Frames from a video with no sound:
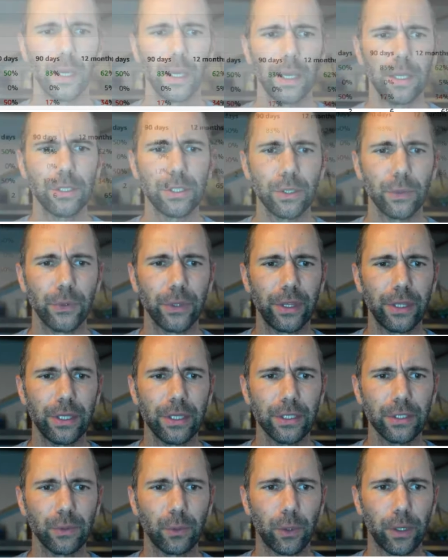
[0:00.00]
And so with
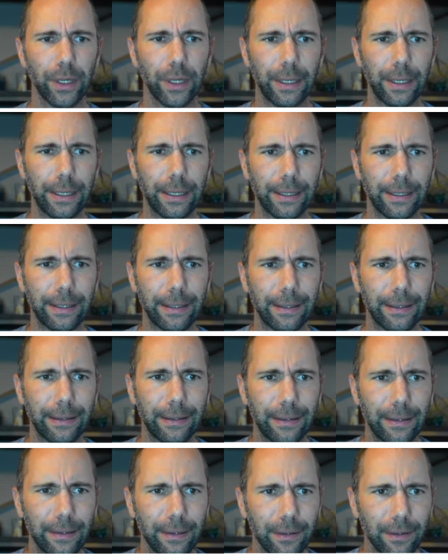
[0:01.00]
this one,
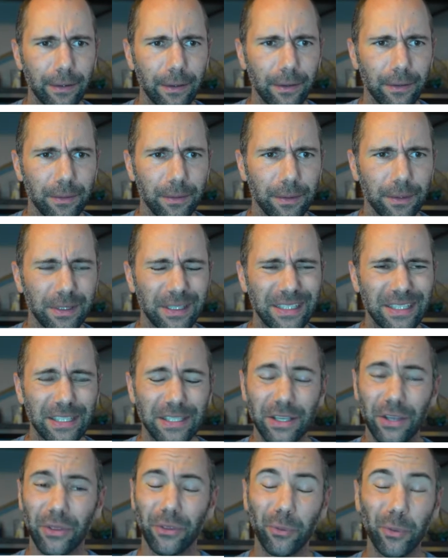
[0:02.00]
this is
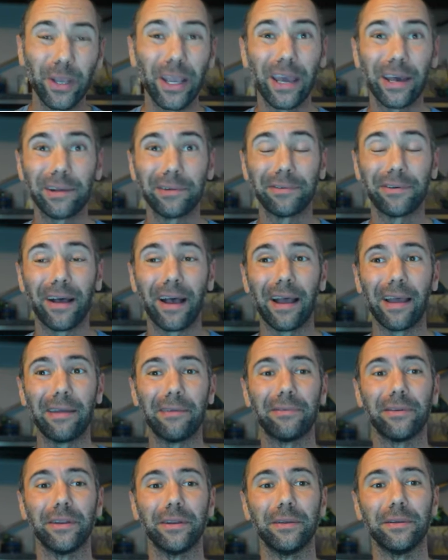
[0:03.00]
a 3 out of
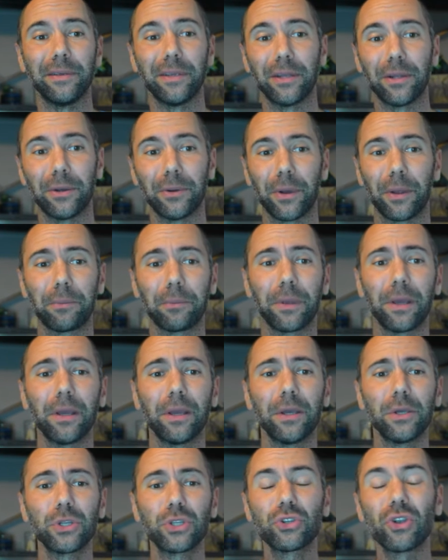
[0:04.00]
5, and
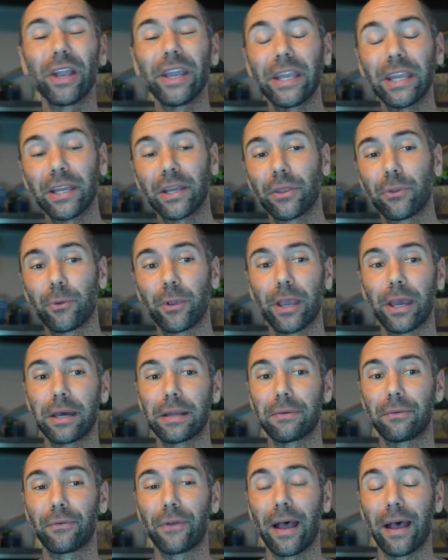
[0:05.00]
striking a 3 out
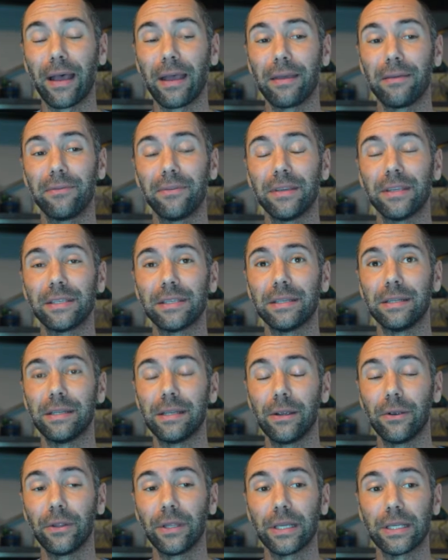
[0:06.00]
of 5 isn't
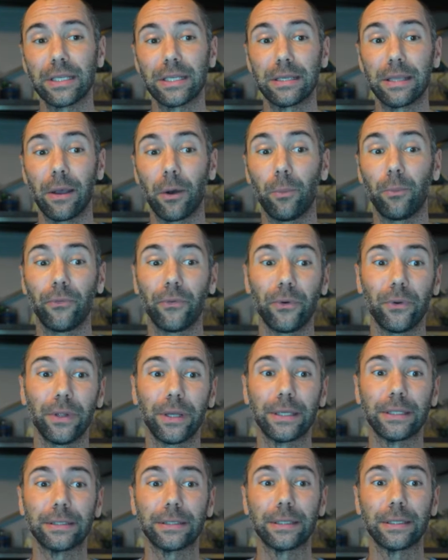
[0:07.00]
nearly as helpful
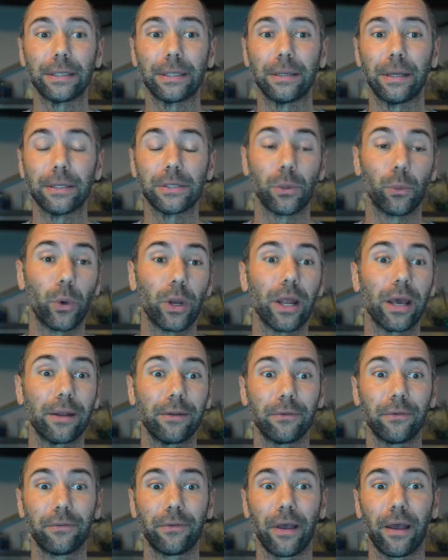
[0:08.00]
as a 1 out
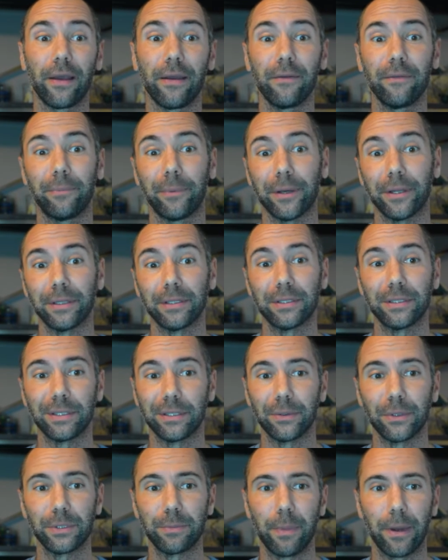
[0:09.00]
of 5, but
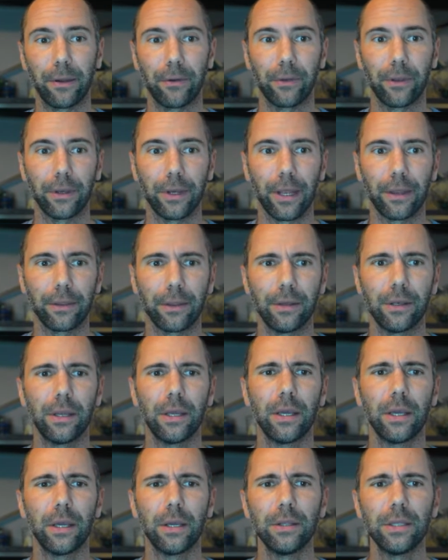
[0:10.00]
it's better than nothing.
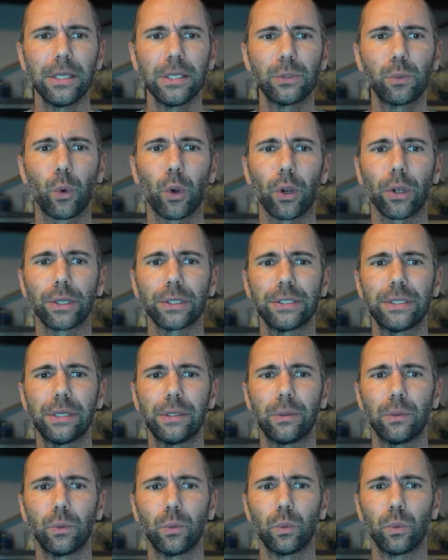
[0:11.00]
These wicks
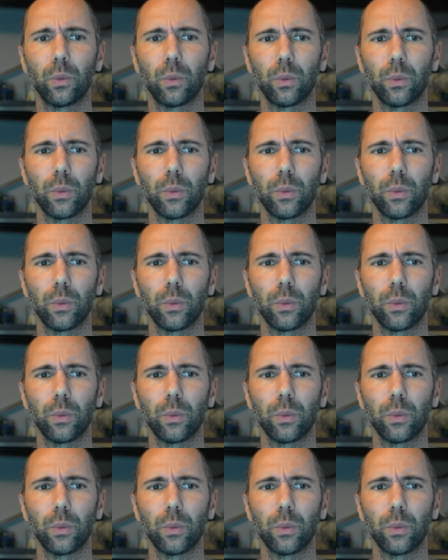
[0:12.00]
didn't